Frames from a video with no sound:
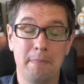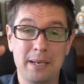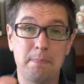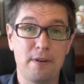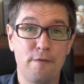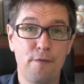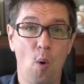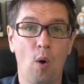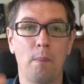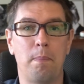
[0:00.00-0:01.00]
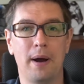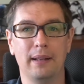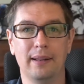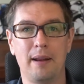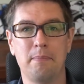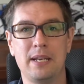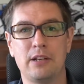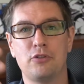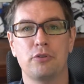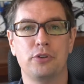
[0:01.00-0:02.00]
before, but let me
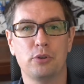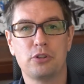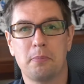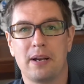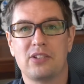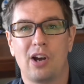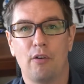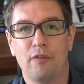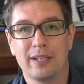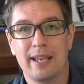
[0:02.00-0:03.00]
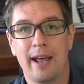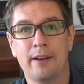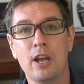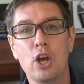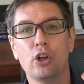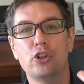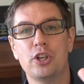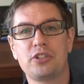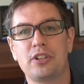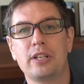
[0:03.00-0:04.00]
introduce myself again,
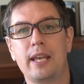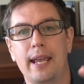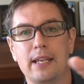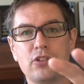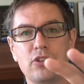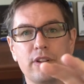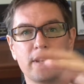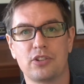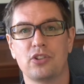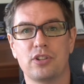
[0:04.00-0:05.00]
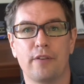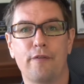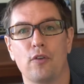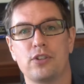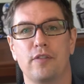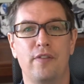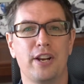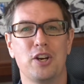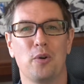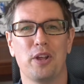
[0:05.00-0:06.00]
just in case this is the first
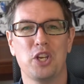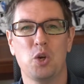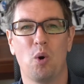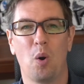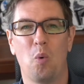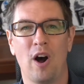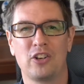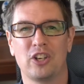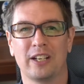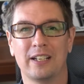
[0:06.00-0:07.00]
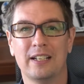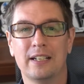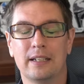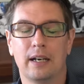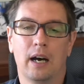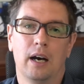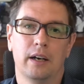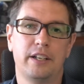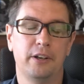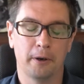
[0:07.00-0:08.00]
video that you are watching
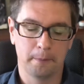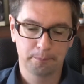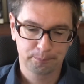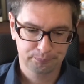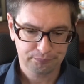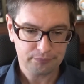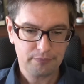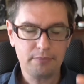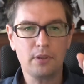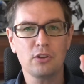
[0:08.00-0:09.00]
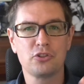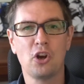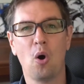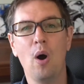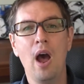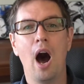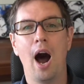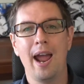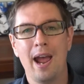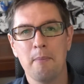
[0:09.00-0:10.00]
here. So
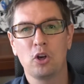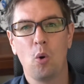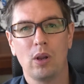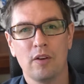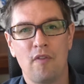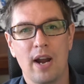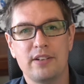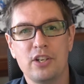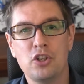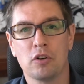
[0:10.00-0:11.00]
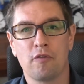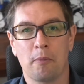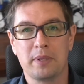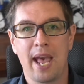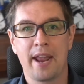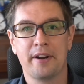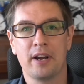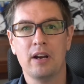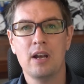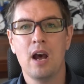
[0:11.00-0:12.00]
I am a qualified teacher from Canada.
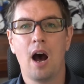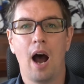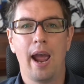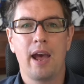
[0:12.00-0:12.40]
I